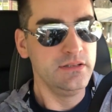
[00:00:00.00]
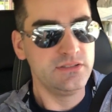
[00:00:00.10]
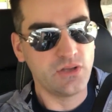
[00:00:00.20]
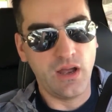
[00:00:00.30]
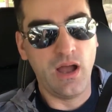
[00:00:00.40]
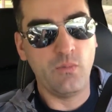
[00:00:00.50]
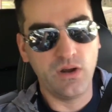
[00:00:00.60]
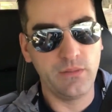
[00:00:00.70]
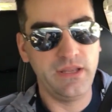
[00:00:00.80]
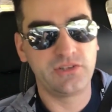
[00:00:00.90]
So I, I
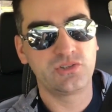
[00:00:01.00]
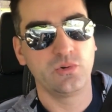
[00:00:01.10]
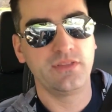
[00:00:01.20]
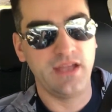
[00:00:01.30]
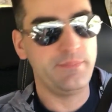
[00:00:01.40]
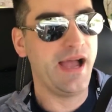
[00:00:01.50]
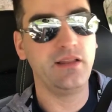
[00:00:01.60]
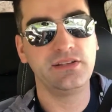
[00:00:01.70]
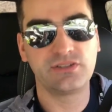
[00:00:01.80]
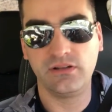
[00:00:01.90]
want to make sure that I
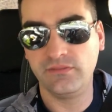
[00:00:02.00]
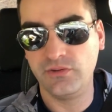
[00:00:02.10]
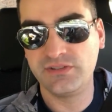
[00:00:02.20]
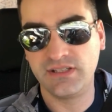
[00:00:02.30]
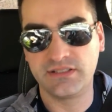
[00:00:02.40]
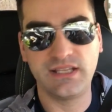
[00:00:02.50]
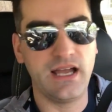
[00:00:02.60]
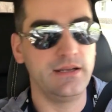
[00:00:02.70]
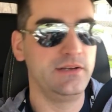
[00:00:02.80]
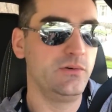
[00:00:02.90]
balance all of those things
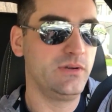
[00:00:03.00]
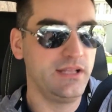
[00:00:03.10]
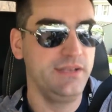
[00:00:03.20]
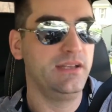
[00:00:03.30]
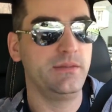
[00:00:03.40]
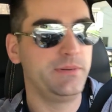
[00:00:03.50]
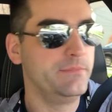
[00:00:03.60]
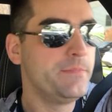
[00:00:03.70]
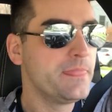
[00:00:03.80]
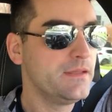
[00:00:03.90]
out. I don't want to end up
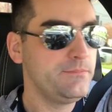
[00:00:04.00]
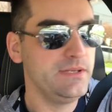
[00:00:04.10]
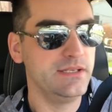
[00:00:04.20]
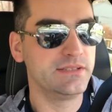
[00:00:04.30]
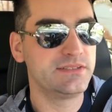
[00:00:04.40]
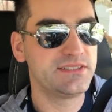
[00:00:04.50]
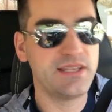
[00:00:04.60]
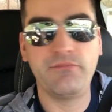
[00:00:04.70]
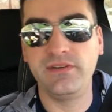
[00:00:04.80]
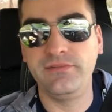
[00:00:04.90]
being
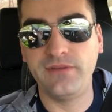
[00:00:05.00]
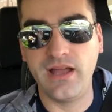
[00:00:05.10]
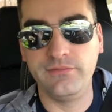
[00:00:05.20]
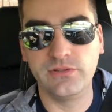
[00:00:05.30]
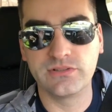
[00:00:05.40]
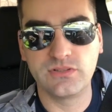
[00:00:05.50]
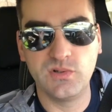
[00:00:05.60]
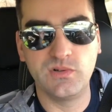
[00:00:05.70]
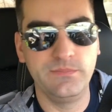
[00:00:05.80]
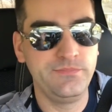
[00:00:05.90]
75 years
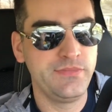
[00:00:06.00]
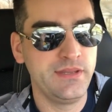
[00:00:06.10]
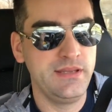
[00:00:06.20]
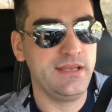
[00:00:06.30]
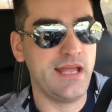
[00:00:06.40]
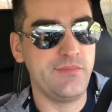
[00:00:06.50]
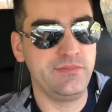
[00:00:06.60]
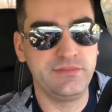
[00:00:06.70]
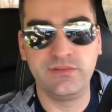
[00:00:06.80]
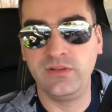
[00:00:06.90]
old and
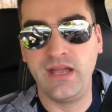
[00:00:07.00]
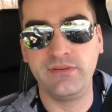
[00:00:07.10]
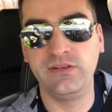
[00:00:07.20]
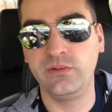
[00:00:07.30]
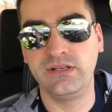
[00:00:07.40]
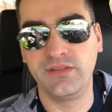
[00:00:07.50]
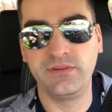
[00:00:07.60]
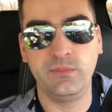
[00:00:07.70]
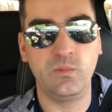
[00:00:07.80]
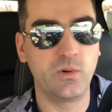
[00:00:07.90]
having, do, having doing
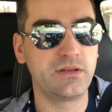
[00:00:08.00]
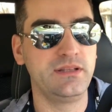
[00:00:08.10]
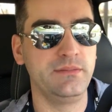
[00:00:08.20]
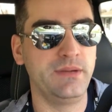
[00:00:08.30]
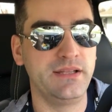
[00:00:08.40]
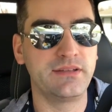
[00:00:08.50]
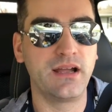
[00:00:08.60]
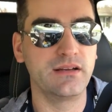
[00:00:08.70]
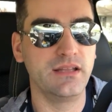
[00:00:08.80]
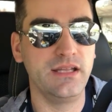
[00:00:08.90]
nothing but work my
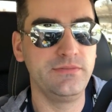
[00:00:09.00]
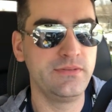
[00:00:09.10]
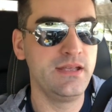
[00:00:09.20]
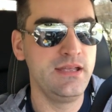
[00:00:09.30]
entire life